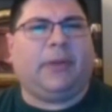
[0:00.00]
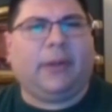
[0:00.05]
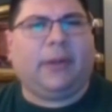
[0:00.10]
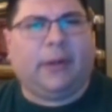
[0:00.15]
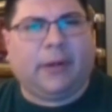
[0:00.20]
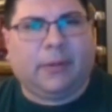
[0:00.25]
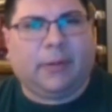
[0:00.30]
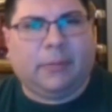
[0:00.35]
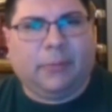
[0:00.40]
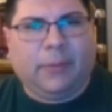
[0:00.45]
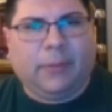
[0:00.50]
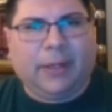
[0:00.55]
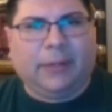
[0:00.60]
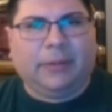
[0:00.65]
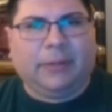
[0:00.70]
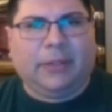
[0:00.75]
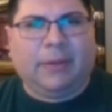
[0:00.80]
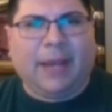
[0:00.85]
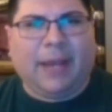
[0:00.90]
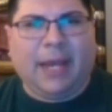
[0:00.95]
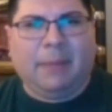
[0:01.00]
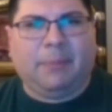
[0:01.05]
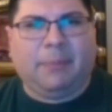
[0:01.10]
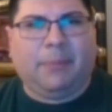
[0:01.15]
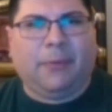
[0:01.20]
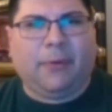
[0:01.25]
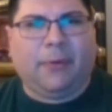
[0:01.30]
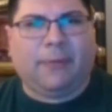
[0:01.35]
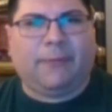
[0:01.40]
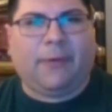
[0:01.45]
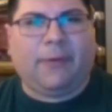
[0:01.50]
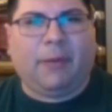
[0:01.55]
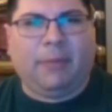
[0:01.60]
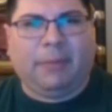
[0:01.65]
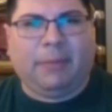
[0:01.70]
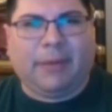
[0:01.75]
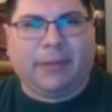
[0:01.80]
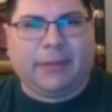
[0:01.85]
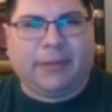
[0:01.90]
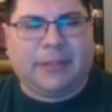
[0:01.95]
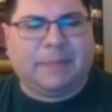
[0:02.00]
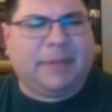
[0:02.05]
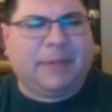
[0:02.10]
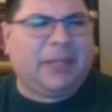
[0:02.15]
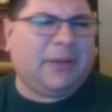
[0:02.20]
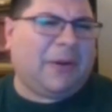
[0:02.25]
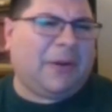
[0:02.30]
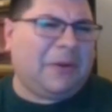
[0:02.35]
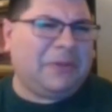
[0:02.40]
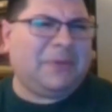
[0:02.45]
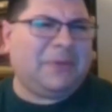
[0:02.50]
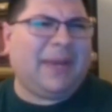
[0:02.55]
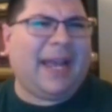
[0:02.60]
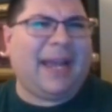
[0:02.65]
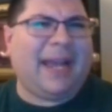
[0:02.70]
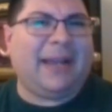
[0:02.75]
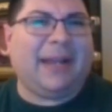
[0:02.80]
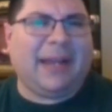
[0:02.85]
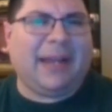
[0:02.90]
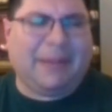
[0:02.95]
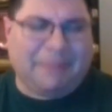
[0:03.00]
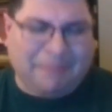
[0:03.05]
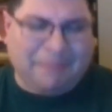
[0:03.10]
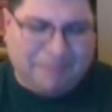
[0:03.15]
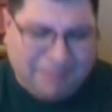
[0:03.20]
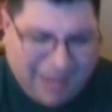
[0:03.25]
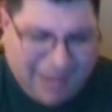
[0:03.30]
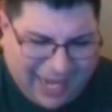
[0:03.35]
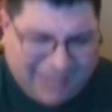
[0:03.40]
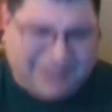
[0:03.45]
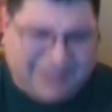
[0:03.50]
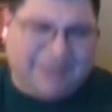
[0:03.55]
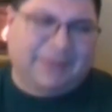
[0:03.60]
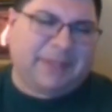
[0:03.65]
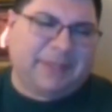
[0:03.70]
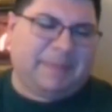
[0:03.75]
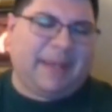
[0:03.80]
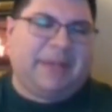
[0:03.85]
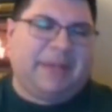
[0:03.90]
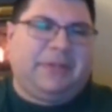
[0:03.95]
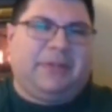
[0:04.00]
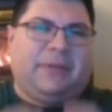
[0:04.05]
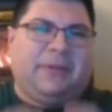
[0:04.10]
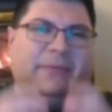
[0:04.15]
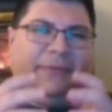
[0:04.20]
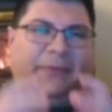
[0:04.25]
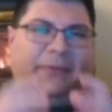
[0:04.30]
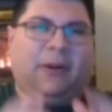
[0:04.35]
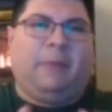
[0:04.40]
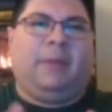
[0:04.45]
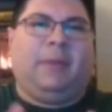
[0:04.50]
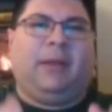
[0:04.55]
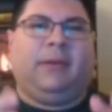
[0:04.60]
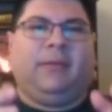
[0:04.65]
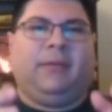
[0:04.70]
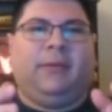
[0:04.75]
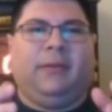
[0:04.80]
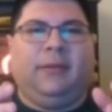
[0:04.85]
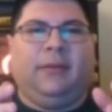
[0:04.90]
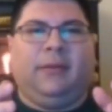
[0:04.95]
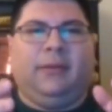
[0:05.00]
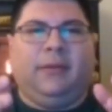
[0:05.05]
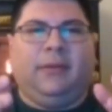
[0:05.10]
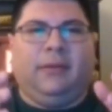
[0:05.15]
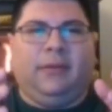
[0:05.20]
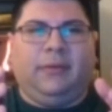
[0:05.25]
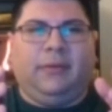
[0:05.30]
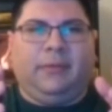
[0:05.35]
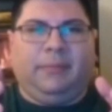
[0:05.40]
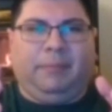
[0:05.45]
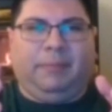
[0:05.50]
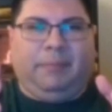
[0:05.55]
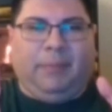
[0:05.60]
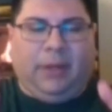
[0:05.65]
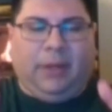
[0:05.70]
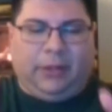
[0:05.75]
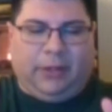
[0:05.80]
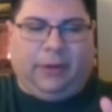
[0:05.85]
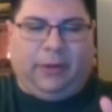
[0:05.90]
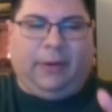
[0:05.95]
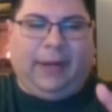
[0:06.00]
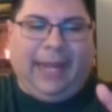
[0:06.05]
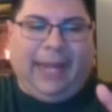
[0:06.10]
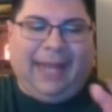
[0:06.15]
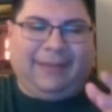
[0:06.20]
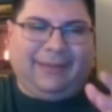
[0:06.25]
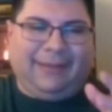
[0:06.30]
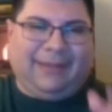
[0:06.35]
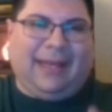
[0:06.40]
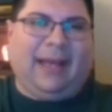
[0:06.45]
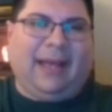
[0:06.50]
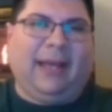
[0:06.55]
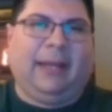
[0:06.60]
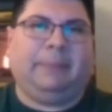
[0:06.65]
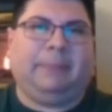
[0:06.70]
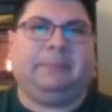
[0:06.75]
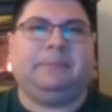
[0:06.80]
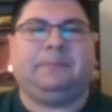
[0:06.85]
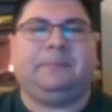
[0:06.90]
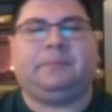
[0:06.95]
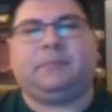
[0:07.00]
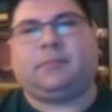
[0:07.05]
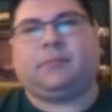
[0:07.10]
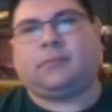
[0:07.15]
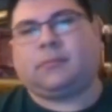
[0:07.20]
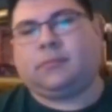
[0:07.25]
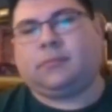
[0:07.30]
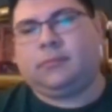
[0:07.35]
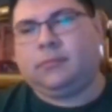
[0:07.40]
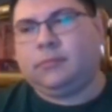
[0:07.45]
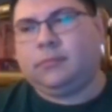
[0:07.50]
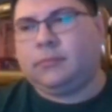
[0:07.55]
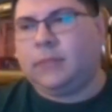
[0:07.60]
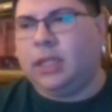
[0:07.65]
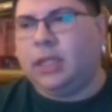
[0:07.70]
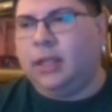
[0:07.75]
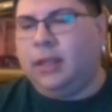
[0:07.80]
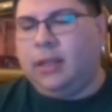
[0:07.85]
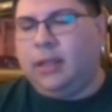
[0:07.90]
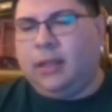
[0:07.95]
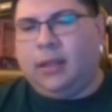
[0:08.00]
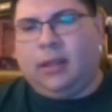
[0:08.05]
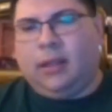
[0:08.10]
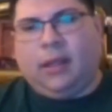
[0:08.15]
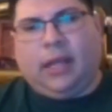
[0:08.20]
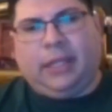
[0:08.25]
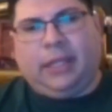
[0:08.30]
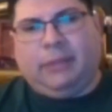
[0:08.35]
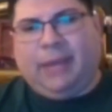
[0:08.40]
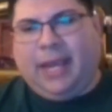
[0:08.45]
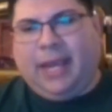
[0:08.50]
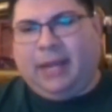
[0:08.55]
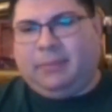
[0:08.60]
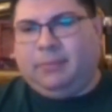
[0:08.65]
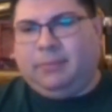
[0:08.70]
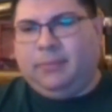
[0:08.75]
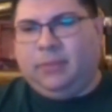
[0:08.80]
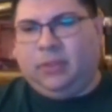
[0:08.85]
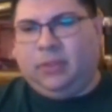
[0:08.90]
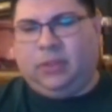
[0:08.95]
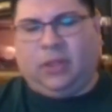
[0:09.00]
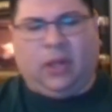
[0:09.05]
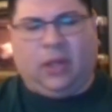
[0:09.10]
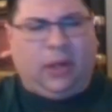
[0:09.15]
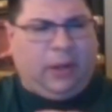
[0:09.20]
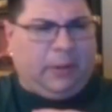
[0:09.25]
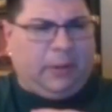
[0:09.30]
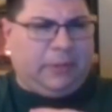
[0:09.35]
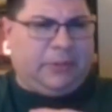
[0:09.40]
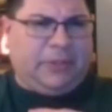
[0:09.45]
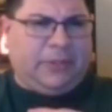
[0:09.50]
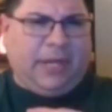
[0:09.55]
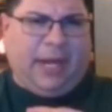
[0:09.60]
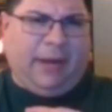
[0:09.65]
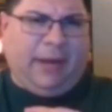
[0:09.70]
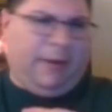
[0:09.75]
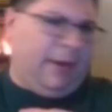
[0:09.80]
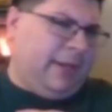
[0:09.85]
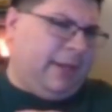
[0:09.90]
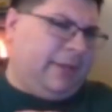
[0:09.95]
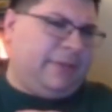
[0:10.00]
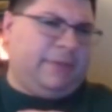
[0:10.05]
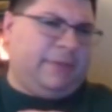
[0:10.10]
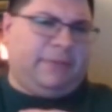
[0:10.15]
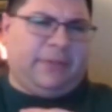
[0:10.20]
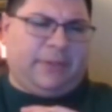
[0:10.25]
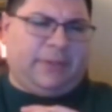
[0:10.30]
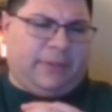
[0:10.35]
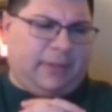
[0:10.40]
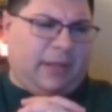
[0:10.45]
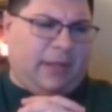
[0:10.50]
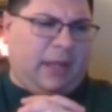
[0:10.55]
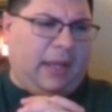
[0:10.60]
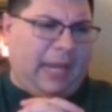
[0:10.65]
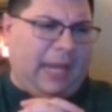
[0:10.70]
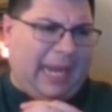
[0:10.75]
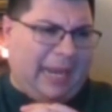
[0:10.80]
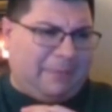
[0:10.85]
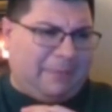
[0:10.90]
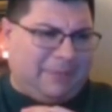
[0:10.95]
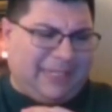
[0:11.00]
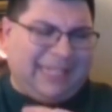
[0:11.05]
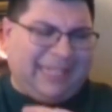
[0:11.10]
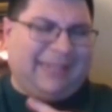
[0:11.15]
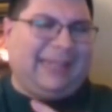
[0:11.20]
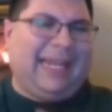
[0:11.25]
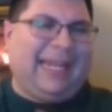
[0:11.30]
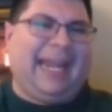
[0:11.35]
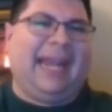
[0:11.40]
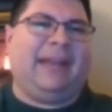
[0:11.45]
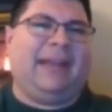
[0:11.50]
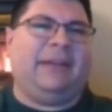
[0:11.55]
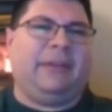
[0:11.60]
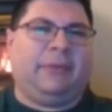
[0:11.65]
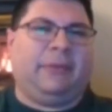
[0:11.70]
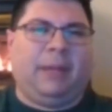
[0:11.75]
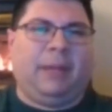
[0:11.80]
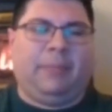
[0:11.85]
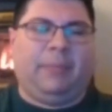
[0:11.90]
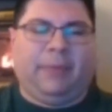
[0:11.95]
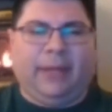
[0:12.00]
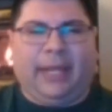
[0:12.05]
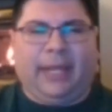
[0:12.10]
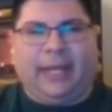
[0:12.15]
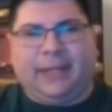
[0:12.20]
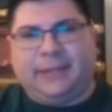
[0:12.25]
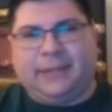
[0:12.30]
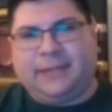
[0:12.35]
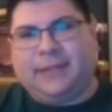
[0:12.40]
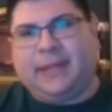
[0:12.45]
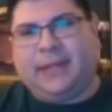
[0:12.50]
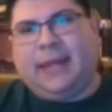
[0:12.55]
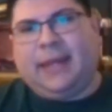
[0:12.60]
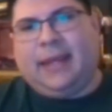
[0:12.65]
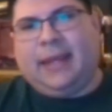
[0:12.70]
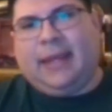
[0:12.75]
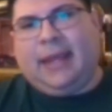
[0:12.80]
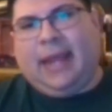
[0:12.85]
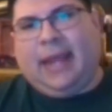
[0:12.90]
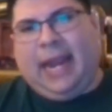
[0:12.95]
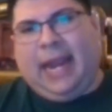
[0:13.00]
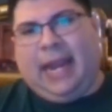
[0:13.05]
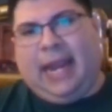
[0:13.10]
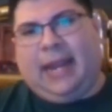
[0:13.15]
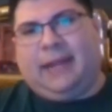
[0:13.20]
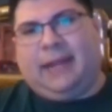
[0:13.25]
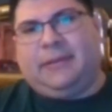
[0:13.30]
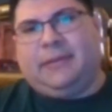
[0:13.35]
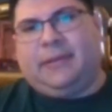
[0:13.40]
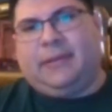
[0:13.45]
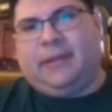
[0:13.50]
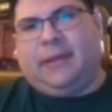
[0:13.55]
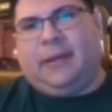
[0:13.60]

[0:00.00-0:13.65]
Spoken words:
occur? Well, you had poor farming methods, but you also had a massive expansion of farming occurring at the time. You had large areas of just empty land in the Great Plains, and